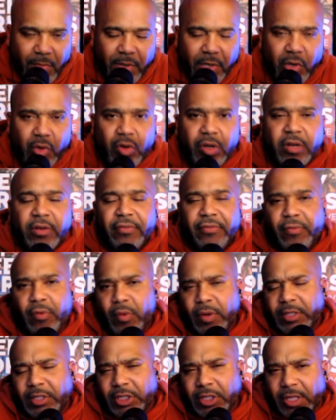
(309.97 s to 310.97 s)
you can
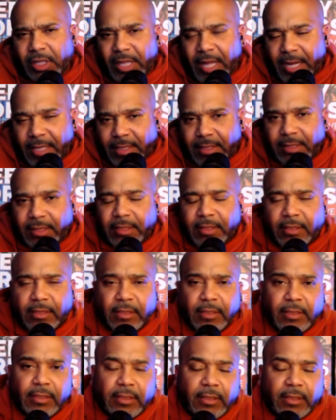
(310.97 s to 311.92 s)
avoid shit like this.